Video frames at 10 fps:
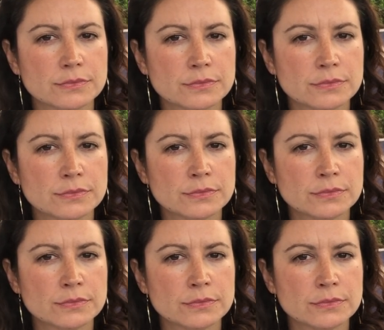
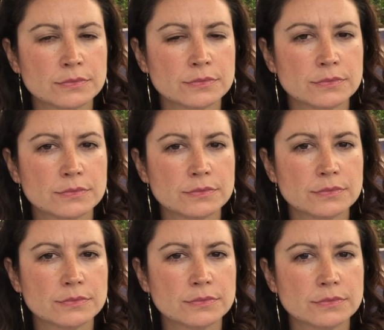
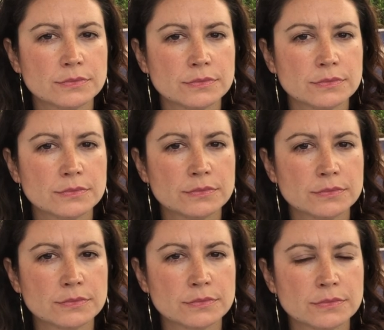
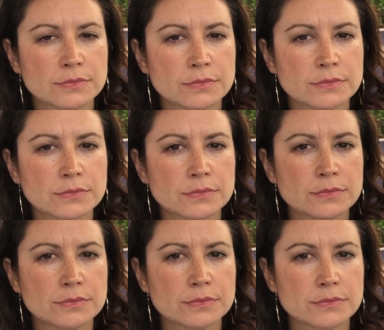
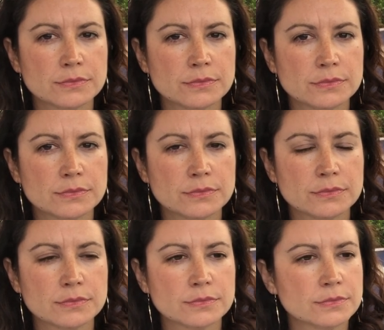
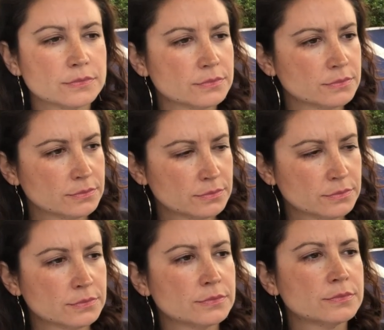
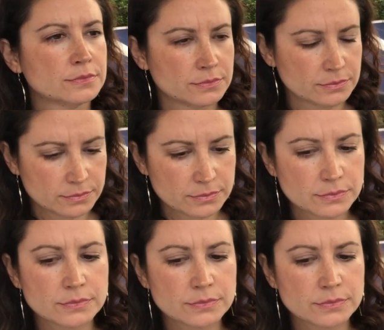(not speaking)